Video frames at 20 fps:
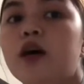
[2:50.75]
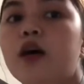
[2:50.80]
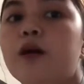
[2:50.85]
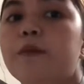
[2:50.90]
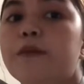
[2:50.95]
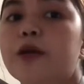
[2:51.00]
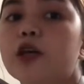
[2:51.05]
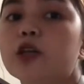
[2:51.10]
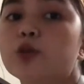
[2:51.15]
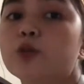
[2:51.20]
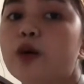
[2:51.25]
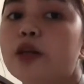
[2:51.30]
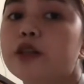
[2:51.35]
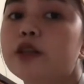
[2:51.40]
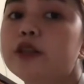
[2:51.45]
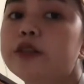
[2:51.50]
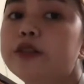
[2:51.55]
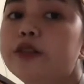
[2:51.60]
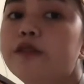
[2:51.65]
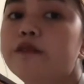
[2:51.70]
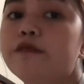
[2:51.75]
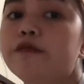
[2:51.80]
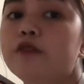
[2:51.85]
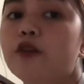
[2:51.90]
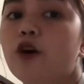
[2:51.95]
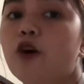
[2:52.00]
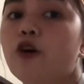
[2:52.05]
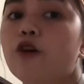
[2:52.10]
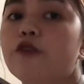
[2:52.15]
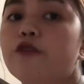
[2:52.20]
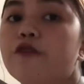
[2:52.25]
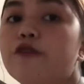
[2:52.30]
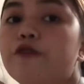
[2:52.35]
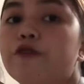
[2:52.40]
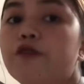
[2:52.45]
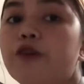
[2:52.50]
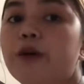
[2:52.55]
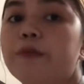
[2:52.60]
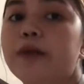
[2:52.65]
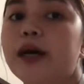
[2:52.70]
because water should flow
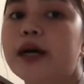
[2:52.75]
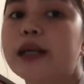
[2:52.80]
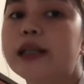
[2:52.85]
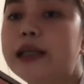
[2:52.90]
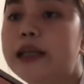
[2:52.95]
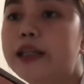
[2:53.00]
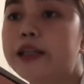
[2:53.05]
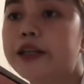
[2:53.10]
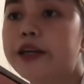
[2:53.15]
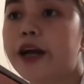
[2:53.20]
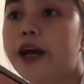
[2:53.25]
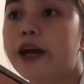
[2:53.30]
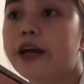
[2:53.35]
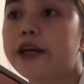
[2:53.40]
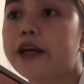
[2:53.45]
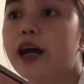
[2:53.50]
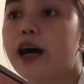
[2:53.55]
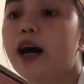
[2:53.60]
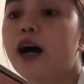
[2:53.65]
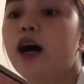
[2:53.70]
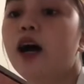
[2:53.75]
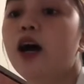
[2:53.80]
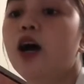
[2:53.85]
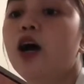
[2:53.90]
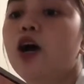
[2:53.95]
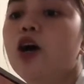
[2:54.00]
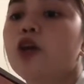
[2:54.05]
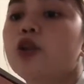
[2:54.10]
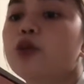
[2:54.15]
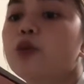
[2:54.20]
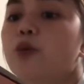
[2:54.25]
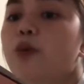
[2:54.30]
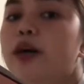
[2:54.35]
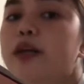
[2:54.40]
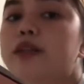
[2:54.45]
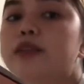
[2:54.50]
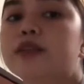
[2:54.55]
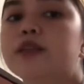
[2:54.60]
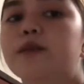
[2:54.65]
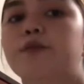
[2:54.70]
from the cleaner area
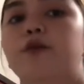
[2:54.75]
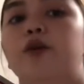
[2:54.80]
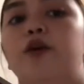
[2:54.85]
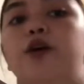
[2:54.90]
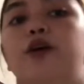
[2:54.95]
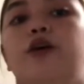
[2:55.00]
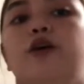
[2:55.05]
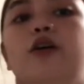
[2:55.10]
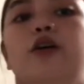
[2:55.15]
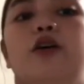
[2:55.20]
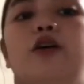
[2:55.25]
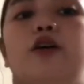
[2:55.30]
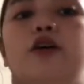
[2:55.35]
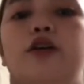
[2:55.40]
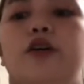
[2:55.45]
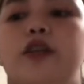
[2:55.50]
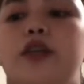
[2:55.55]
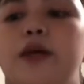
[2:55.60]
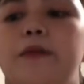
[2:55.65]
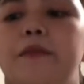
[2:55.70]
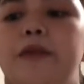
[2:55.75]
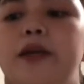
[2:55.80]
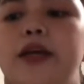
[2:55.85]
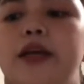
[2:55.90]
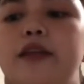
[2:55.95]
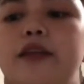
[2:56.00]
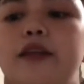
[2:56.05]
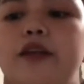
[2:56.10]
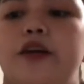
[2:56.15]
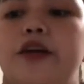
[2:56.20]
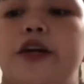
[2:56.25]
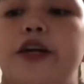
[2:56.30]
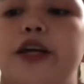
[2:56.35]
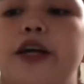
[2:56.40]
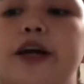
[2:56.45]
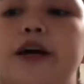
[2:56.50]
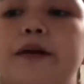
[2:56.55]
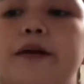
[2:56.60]
towards the more contaminated area.